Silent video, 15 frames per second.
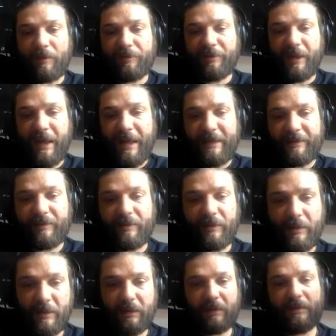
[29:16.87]
select
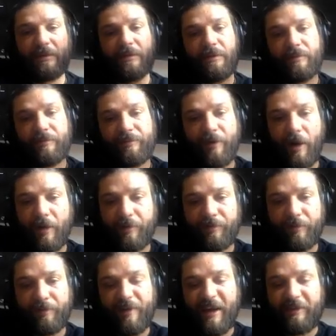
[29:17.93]

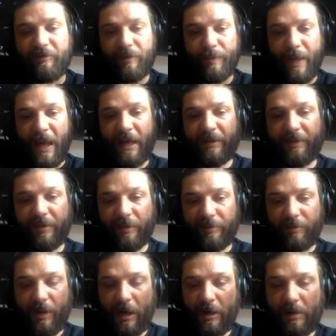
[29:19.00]
files from factory packs
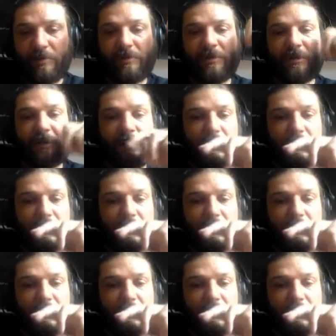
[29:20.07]
as well,